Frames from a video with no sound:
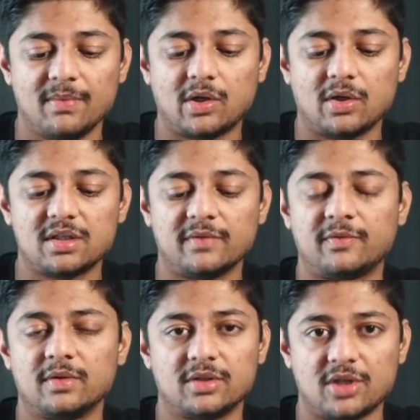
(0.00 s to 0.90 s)
Because
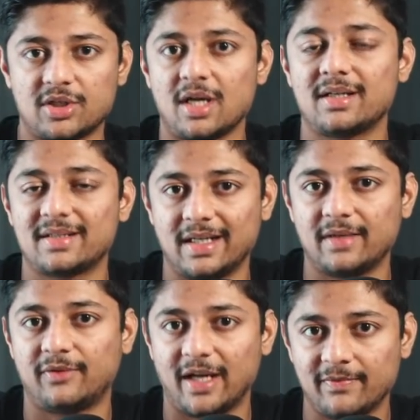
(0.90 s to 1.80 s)
if Shashank is
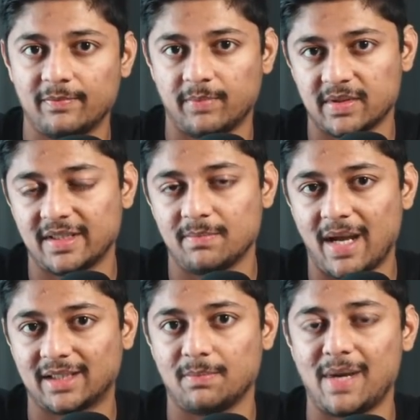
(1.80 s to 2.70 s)
getting 5%
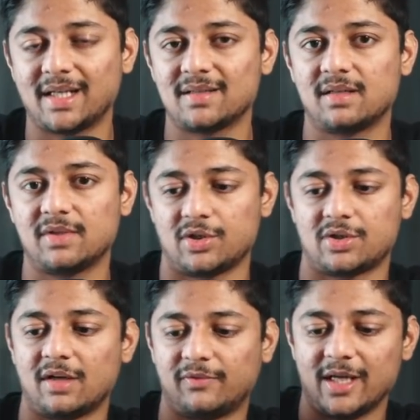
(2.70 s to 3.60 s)
back, the bank is giving
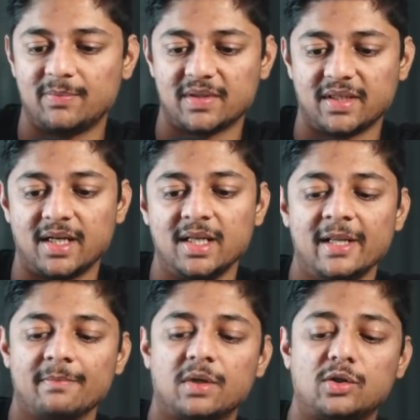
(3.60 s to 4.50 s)
Shashank
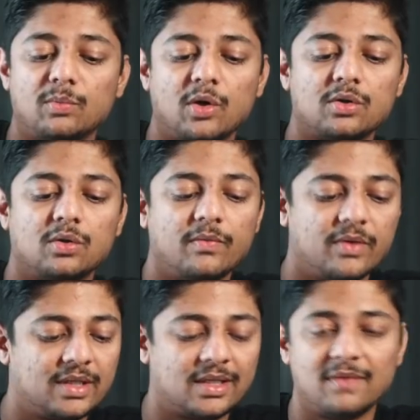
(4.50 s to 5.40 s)
5%, but tomorrow
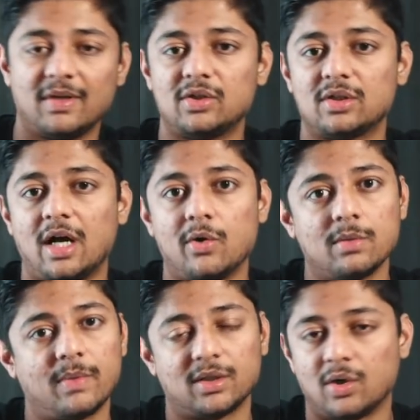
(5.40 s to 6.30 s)
they're giving it to
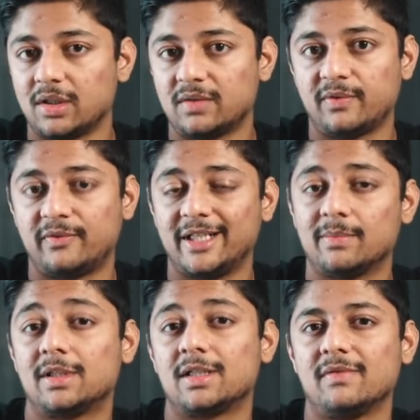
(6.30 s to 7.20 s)
Rahul, but not at 15,
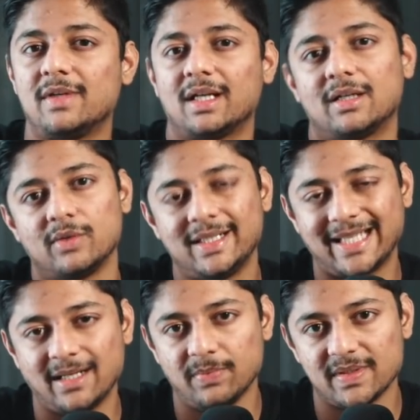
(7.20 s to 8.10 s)
but they're giving it at only
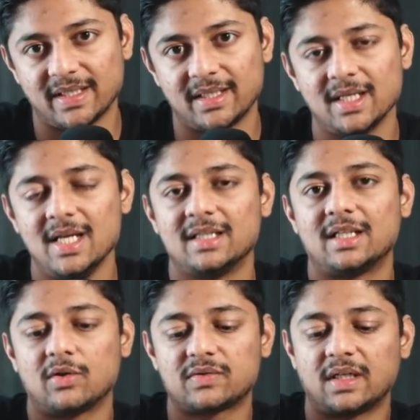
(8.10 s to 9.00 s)
10%,
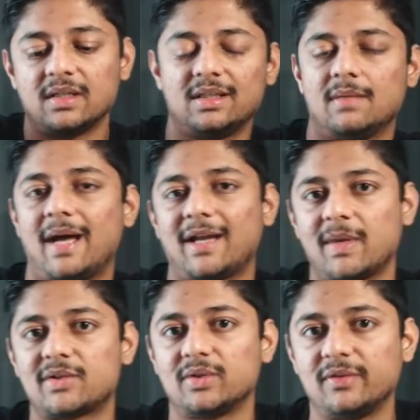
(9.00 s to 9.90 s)
then now suddenly the bank
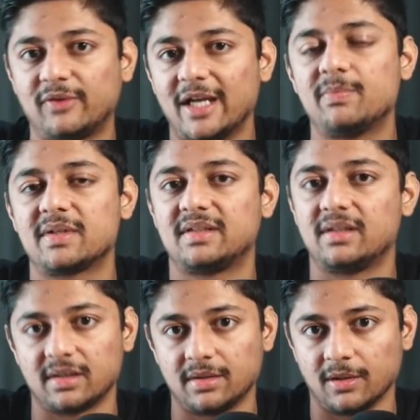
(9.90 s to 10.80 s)
makes only
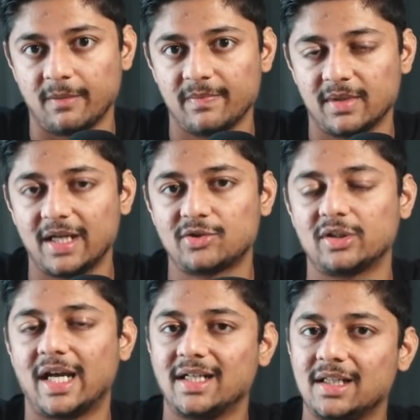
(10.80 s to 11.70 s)
5% return, right? So
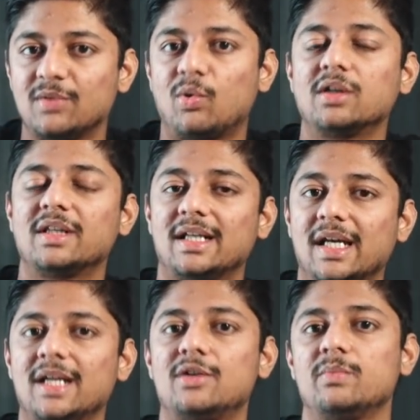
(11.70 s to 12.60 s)
they ideally want the
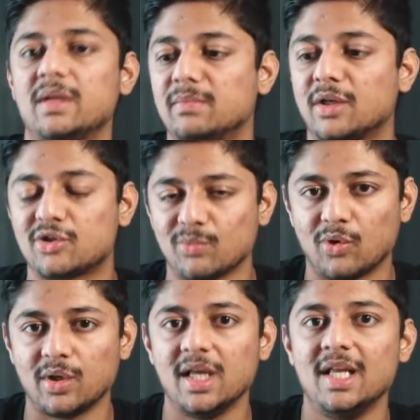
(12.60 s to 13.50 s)
NII to be much more,